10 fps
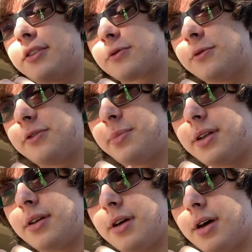school has
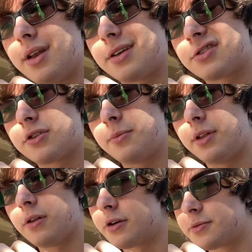been an extremely
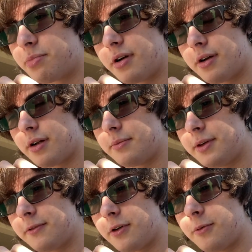large burden on me
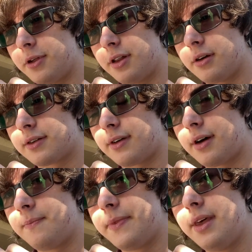for a really long
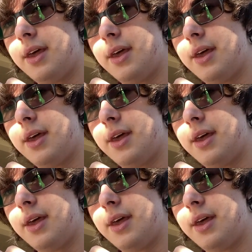time.